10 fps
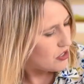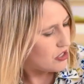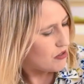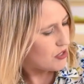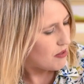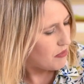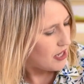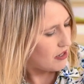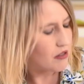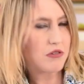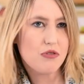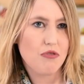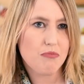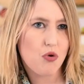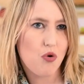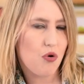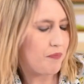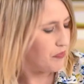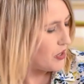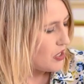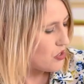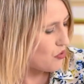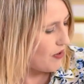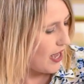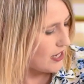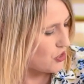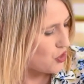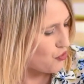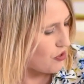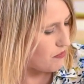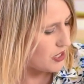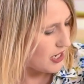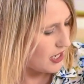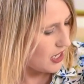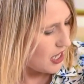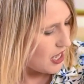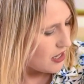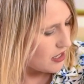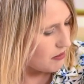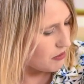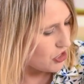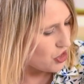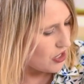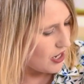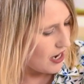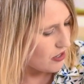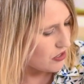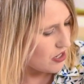to do something sort of more sort of hand scripty. Then I'm going to show you how,